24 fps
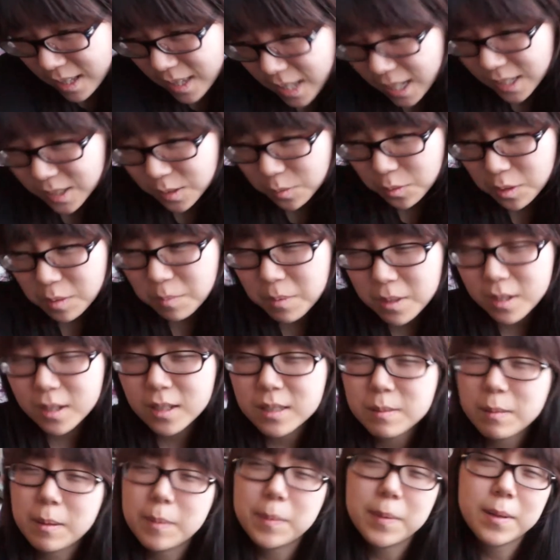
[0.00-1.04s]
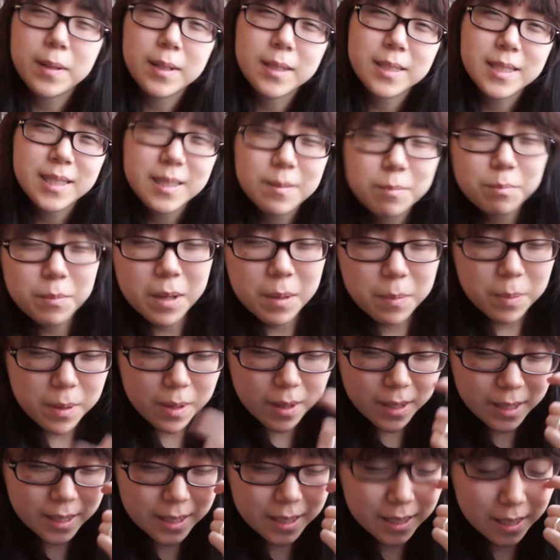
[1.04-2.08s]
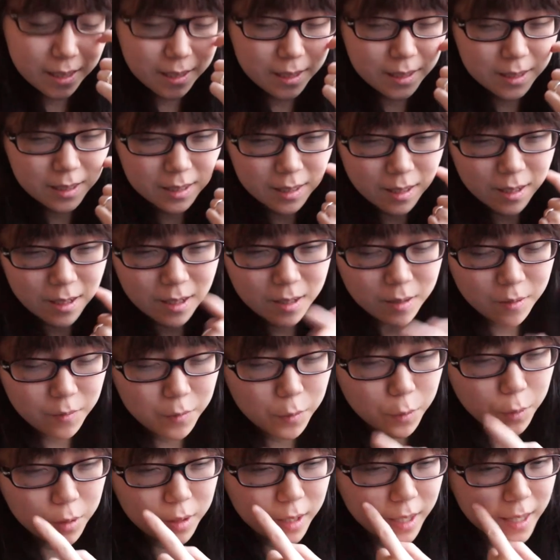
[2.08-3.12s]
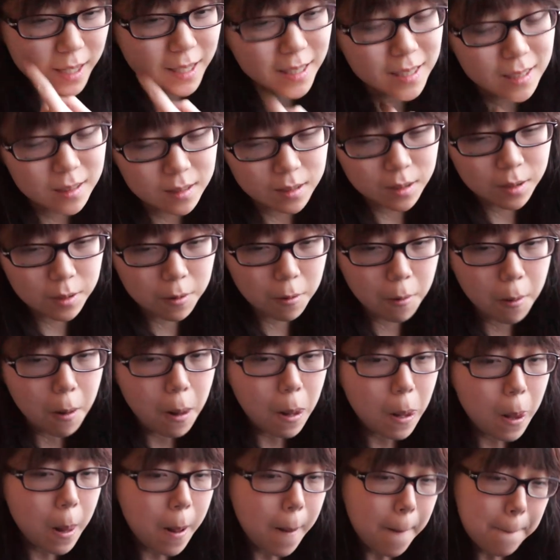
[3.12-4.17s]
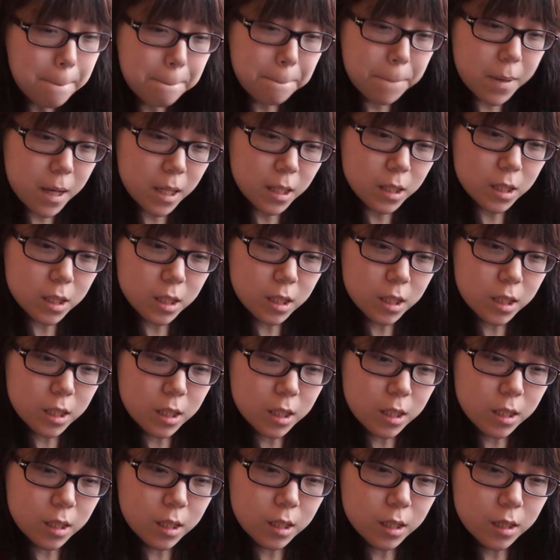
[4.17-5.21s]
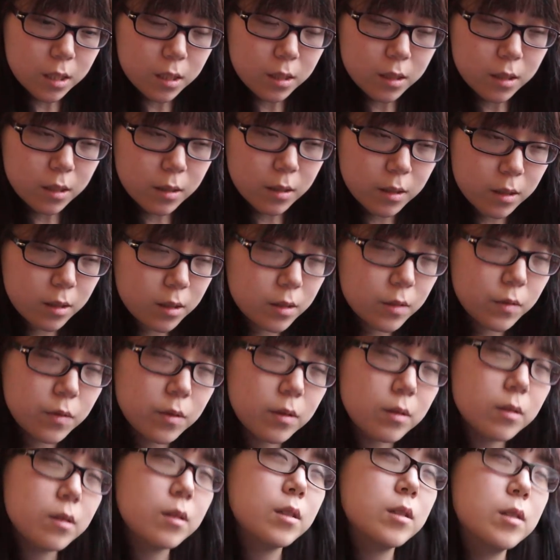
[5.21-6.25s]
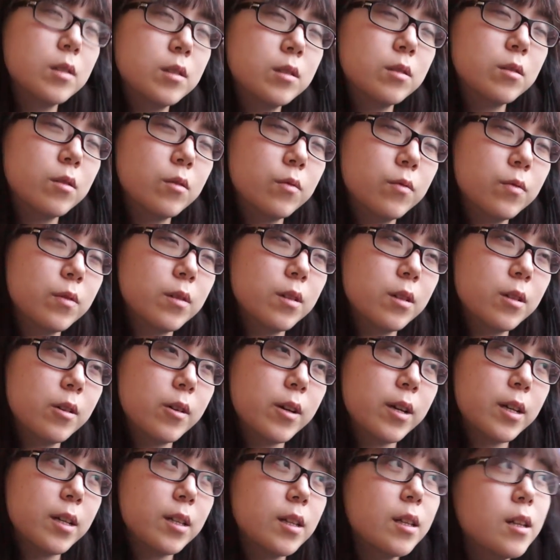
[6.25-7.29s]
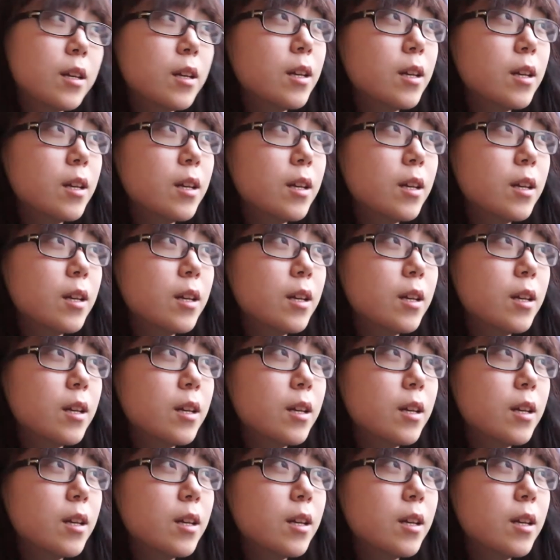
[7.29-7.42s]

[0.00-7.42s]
that's only because my period is gonna start in 4 days. So, but. I just don't feel great.